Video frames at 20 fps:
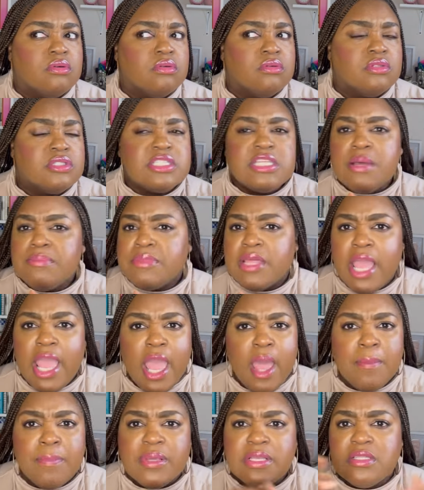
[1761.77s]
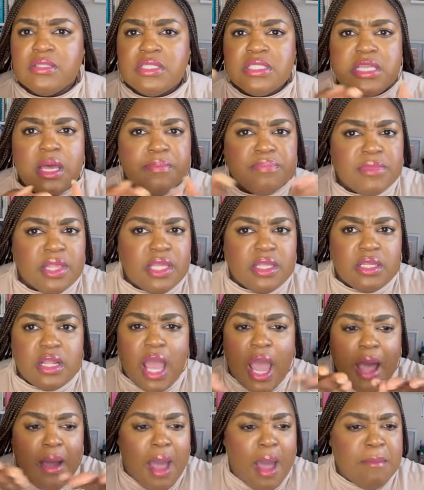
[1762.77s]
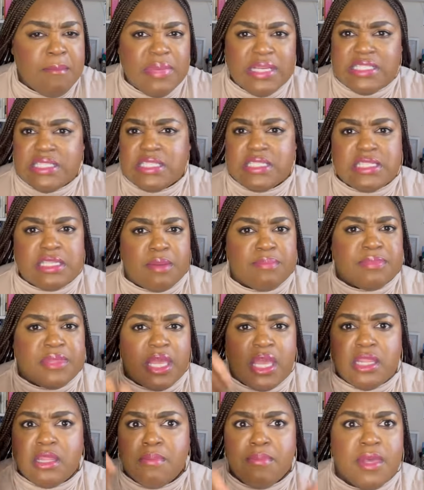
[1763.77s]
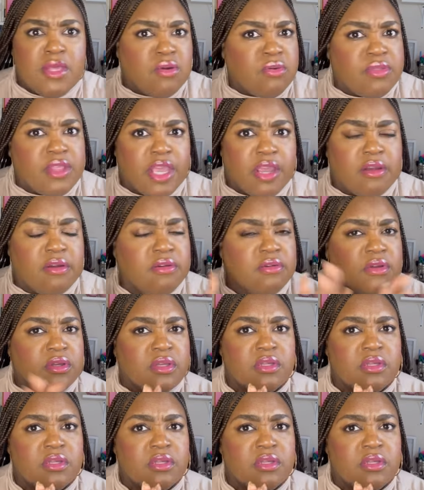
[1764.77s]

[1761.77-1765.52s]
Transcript: Something happened. Something, I'm missing something in the middle there.